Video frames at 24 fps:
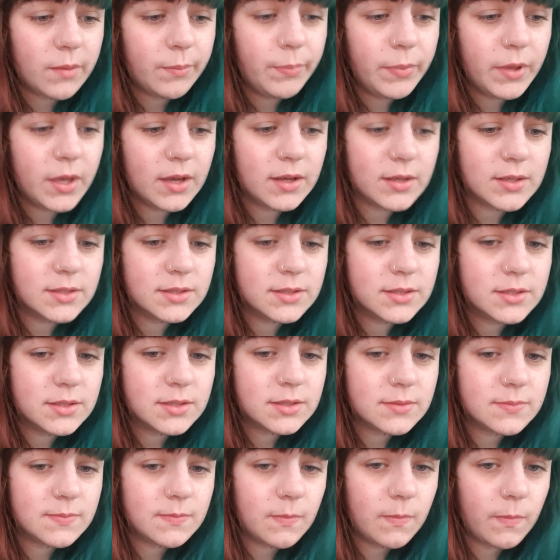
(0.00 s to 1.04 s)
because
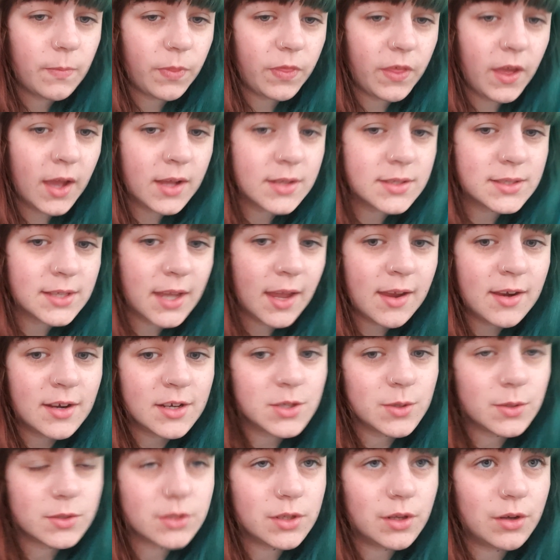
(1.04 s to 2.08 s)
that's getting
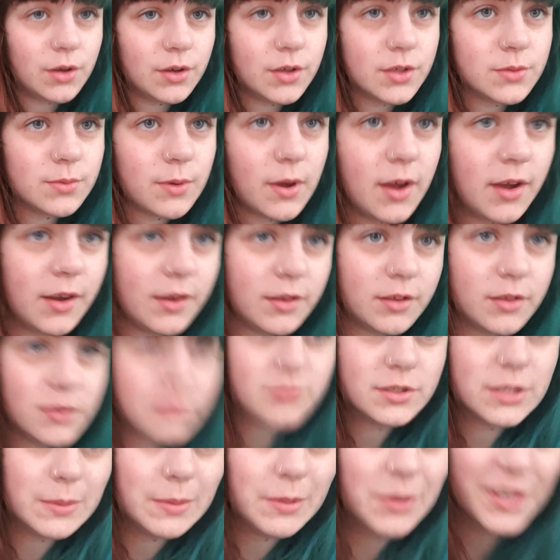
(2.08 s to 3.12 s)
to us a lot as well,
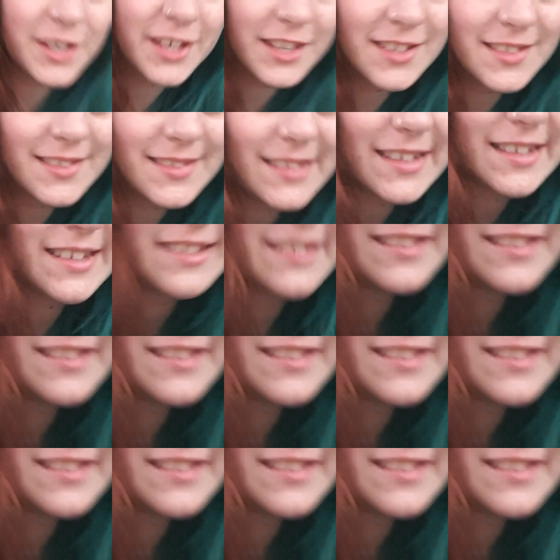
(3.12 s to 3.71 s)
to be honest.